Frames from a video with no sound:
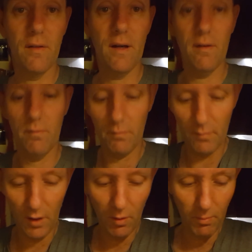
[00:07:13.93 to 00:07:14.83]
that,
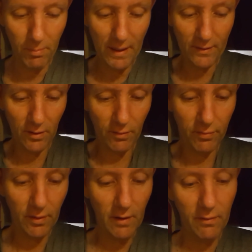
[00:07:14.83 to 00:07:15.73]
you know, band
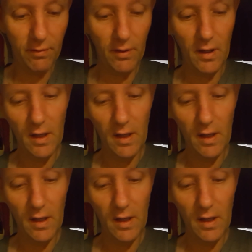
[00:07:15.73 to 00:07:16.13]
of, of